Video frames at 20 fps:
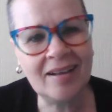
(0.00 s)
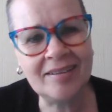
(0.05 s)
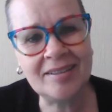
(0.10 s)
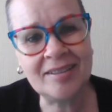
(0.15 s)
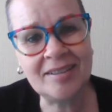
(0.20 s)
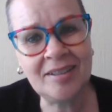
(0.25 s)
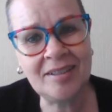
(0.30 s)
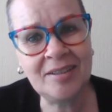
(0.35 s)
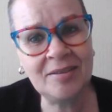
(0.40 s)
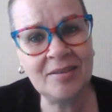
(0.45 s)

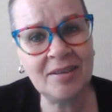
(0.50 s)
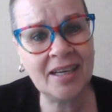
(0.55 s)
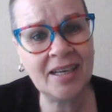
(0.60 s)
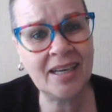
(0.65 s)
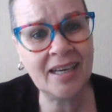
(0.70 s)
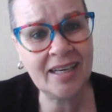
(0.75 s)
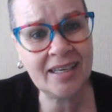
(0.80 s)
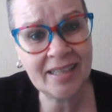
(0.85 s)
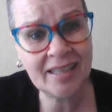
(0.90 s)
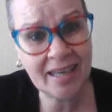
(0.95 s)
I'll see you
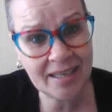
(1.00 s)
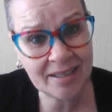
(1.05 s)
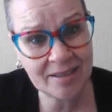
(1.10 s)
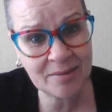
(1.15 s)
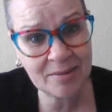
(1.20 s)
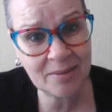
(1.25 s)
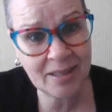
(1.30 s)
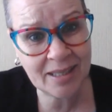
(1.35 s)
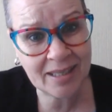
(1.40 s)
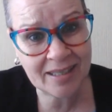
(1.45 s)
again
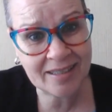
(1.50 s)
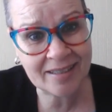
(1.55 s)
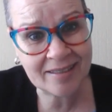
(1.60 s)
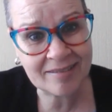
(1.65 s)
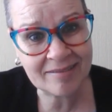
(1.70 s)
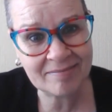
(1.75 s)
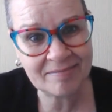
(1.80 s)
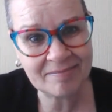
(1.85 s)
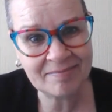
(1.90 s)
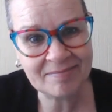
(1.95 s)
next
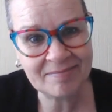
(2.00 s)
week.